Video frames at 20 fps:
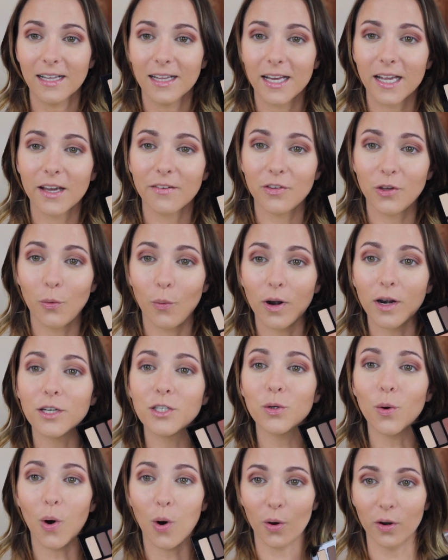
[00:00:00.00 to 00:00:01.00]
Like if you
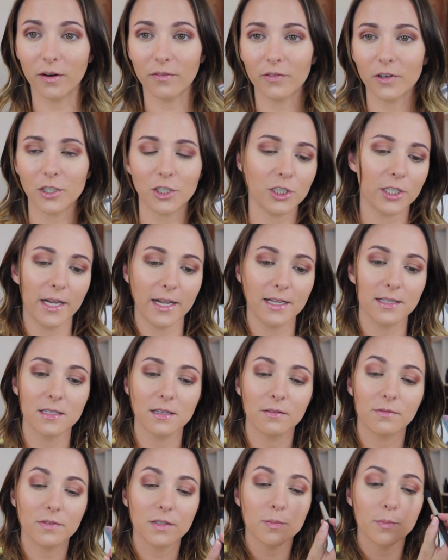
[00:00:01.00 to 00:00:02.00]
want to do all different
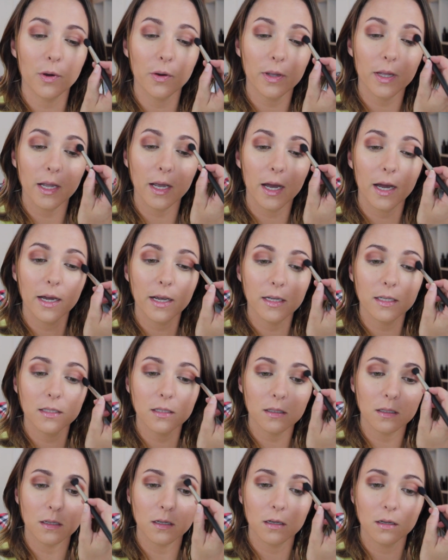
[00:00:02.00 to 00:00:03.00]
shades of smoky
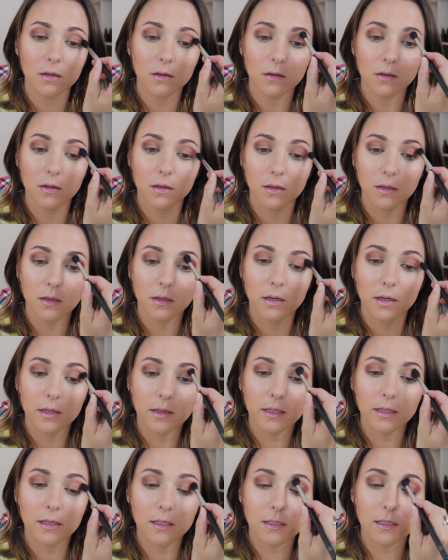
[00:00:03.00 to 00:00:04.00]
eyes, ugh,
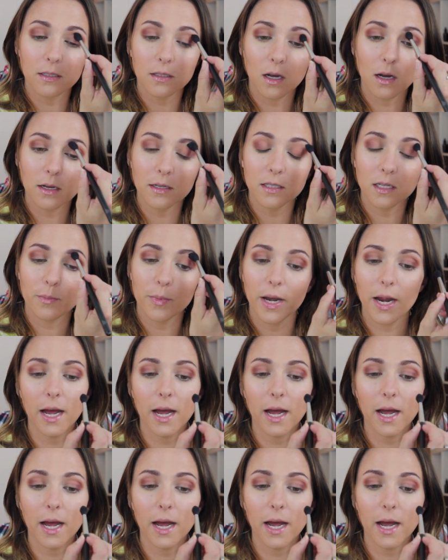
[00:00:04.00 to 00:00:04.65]
I think this is awesome.